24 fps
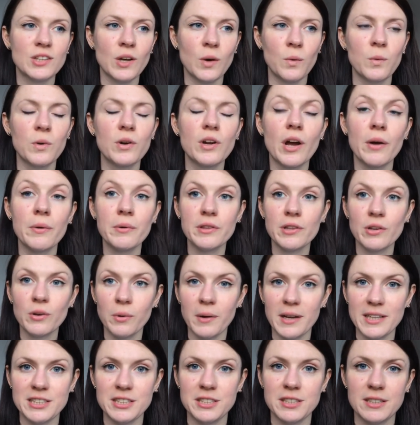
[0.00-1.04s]
so we'll go with a
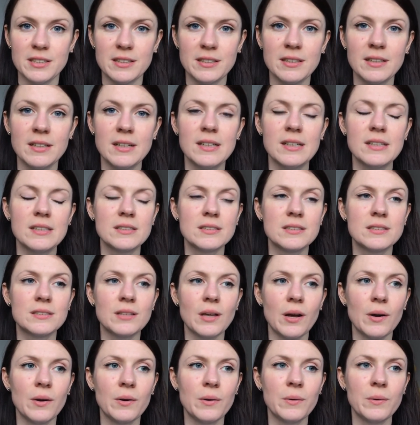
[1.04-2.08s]
question.
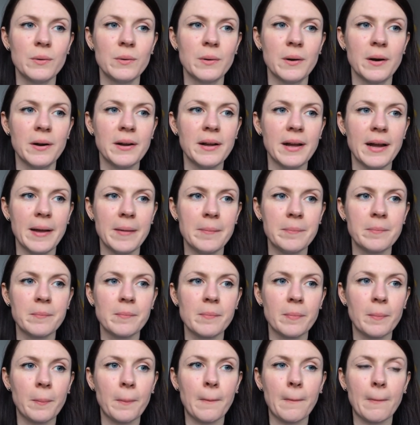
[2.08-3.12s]
So, okay,
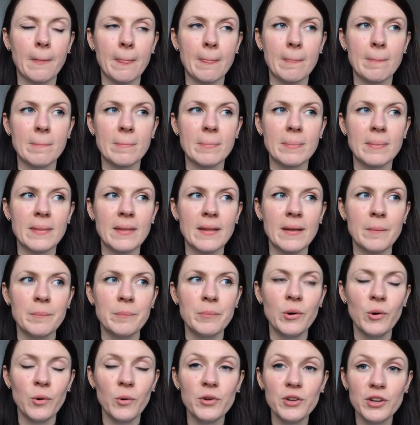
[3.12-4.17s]

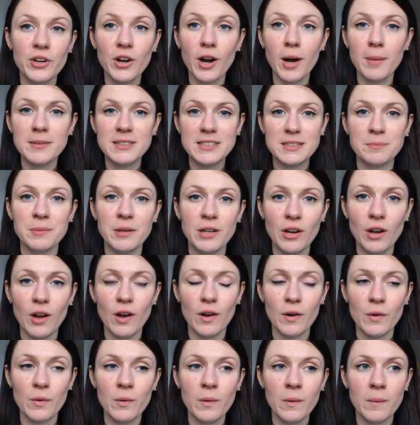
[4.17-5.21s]
put all your comments
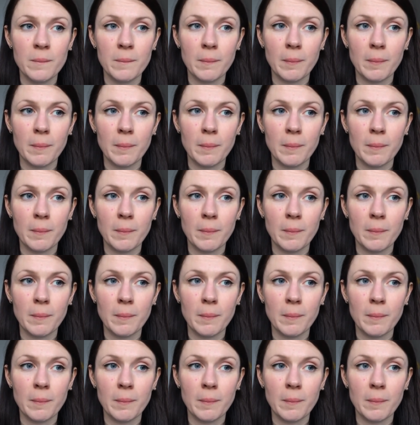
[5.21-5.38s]
below.